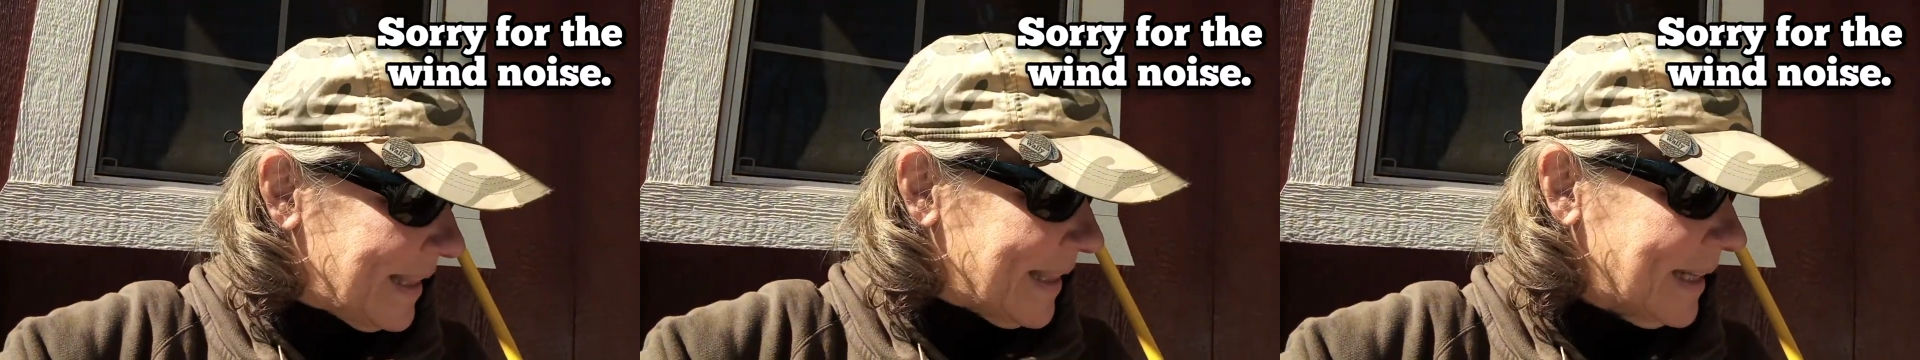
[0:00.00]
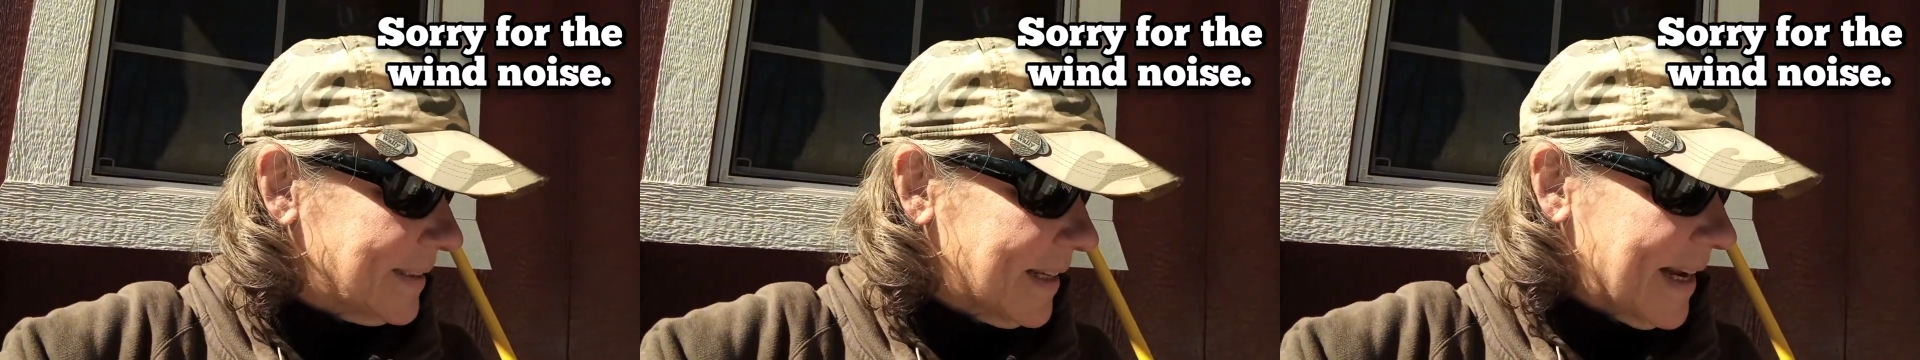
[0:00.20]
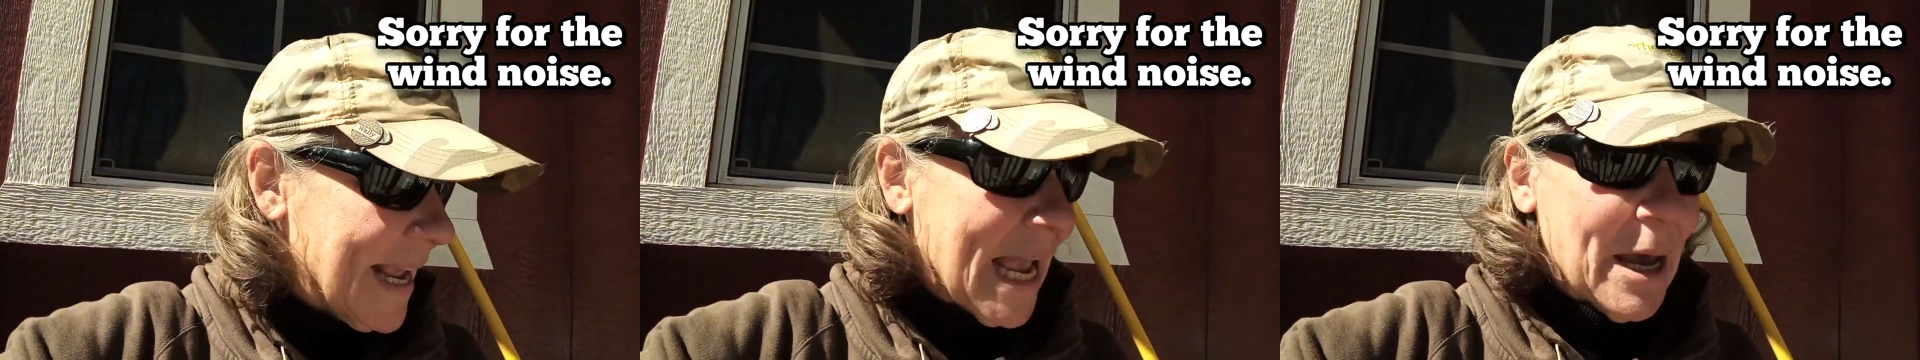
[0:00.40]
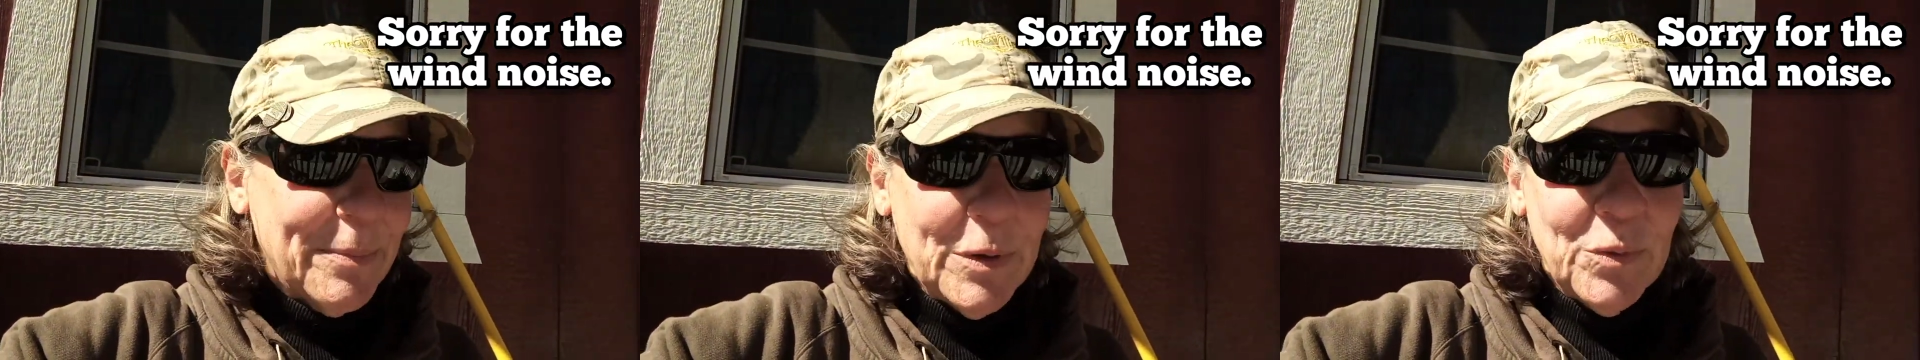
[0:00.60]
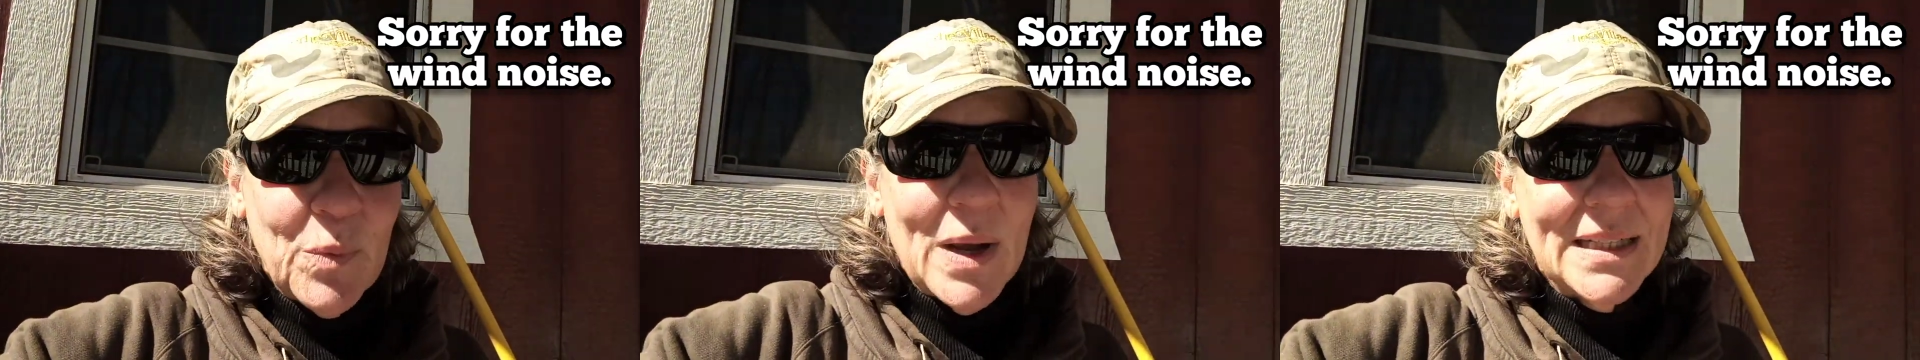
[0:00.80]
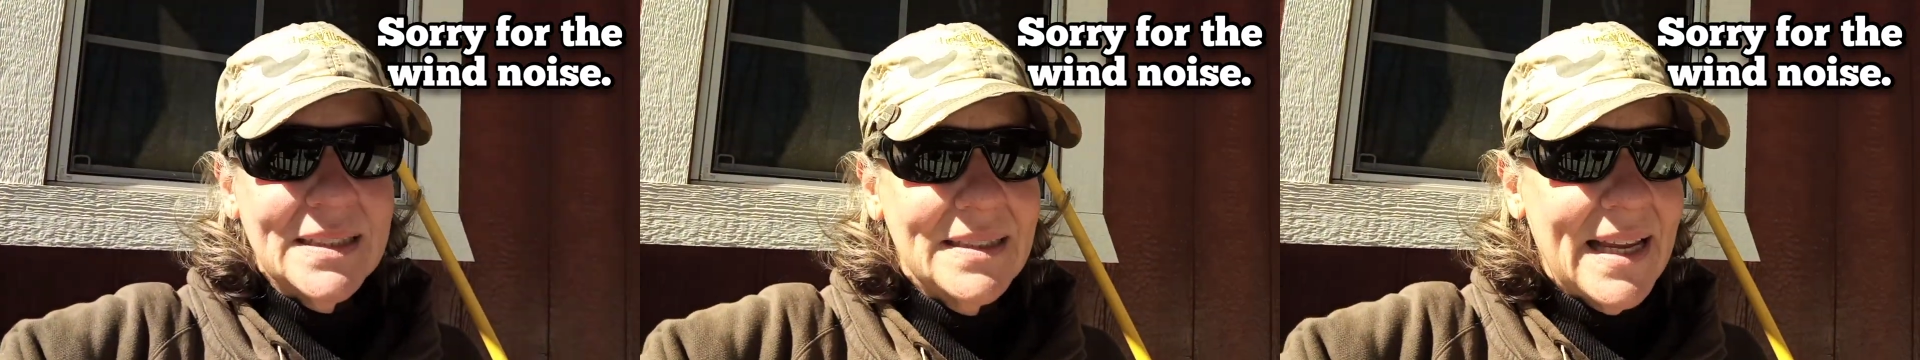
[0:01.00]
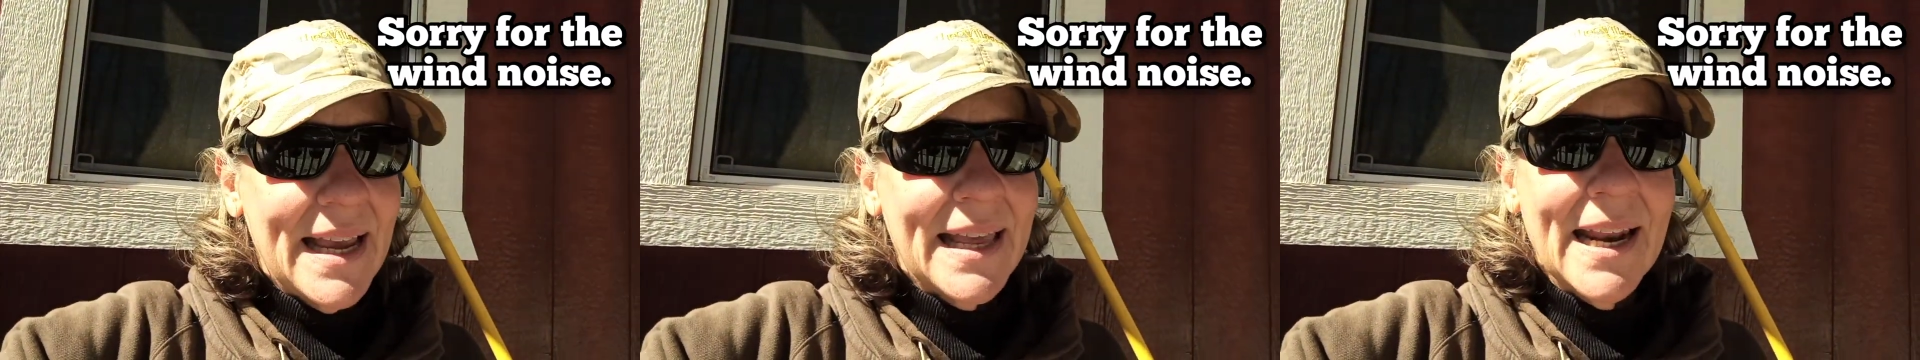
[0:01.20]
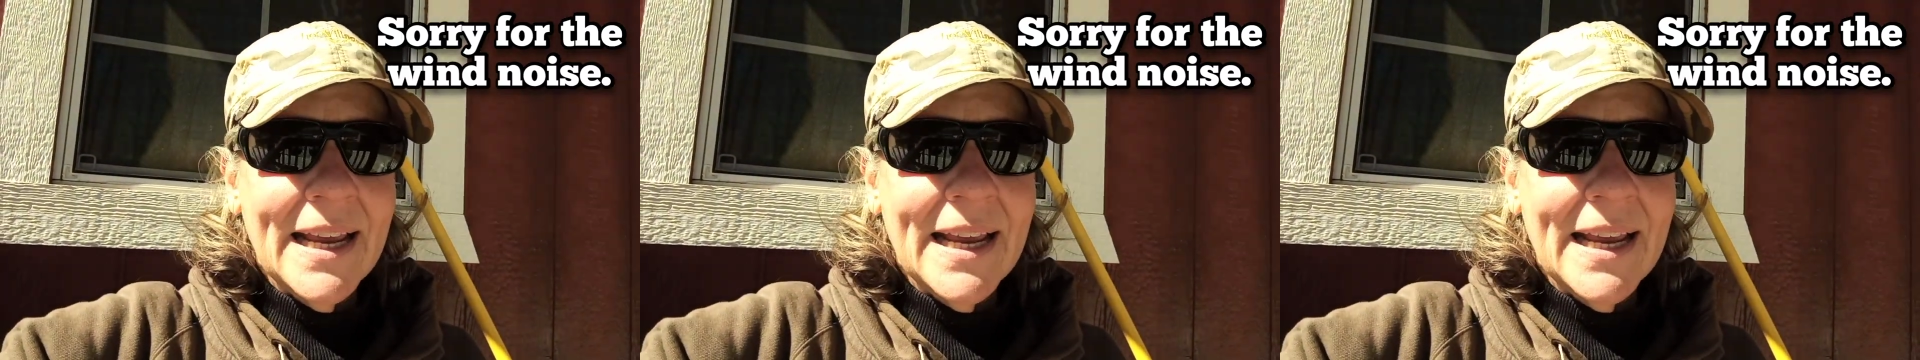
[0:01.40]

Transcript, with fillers: that's going to happen Wednesday,